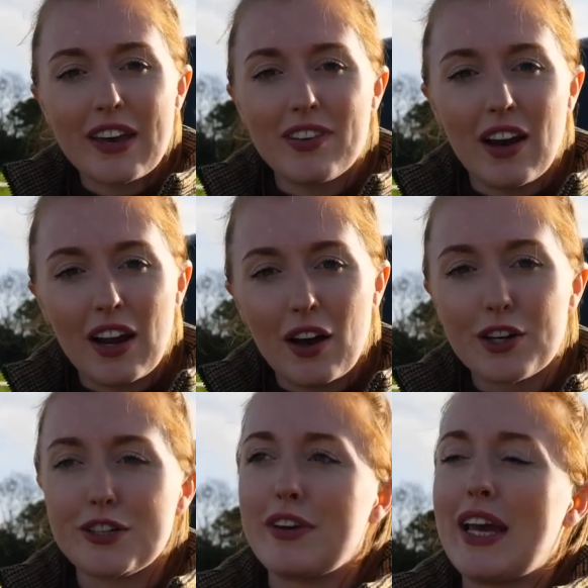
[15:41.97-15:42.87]
if you like
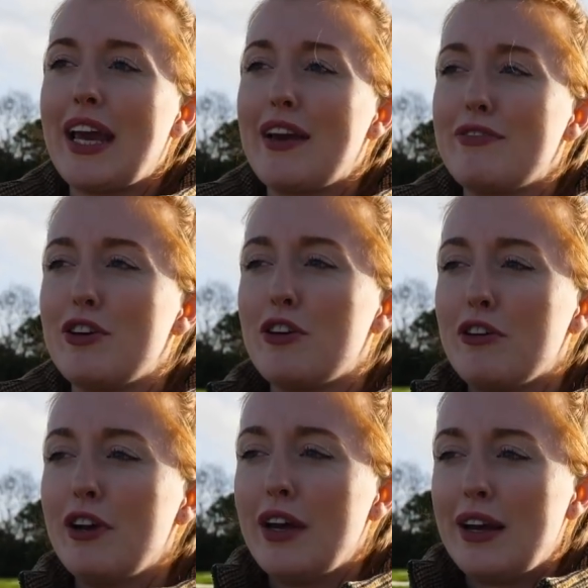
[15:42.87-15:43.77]
luxury, if
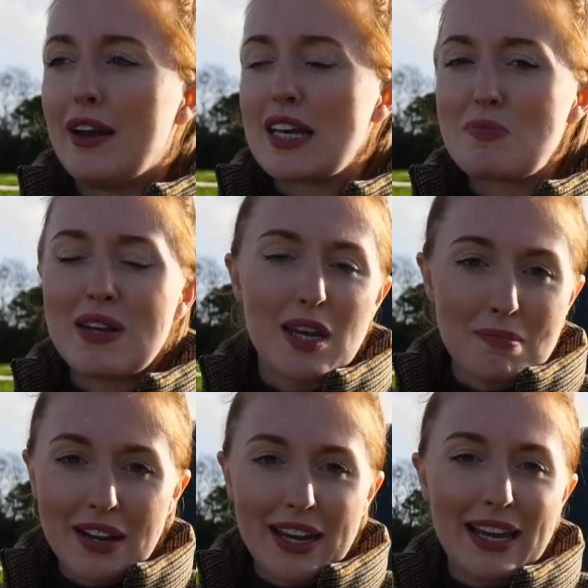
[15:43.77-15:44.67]
you like spending
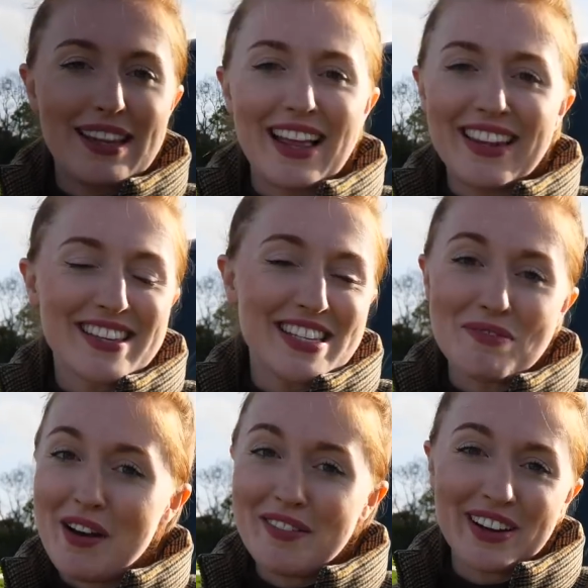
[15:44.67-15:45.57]
money, then this is the
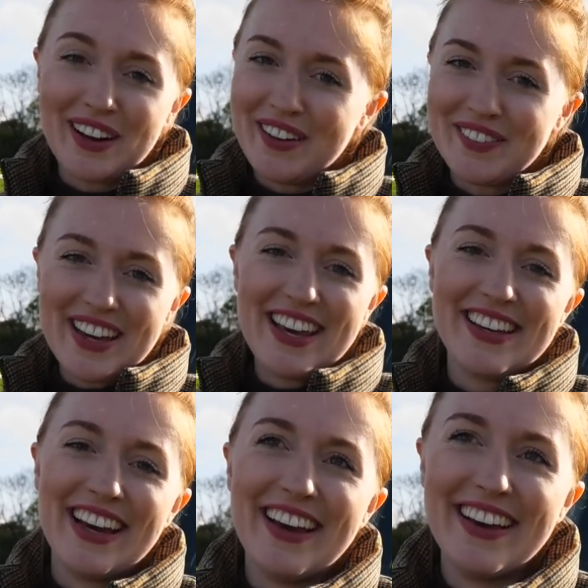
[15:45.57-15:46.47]
perfect car for
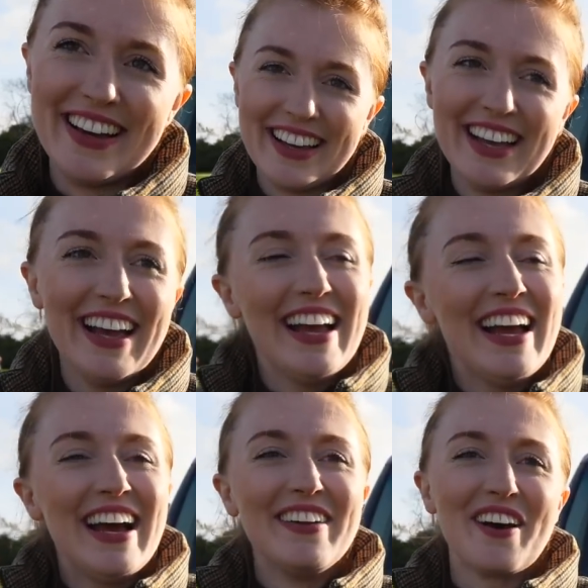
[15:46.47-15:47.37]
you.
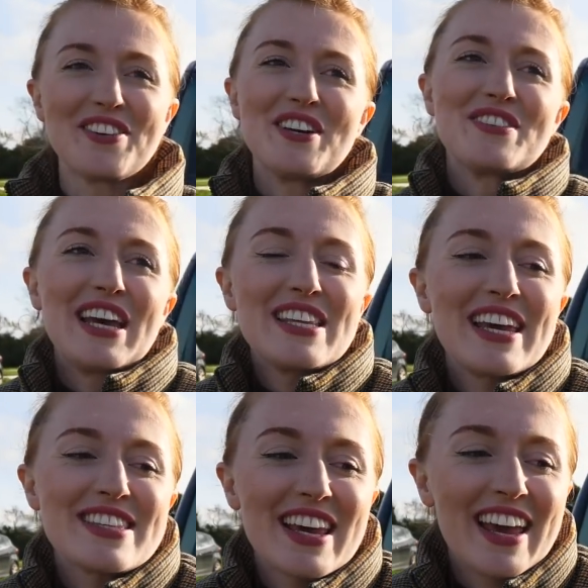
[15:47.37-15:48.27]
No, seriously,
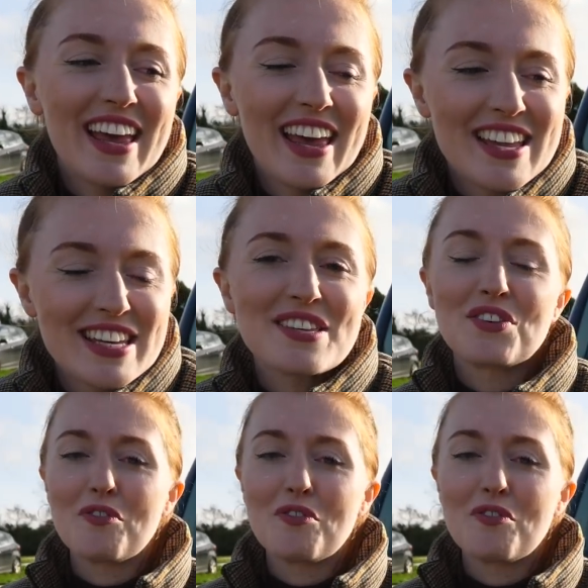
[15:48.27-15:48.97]
it ticks a lot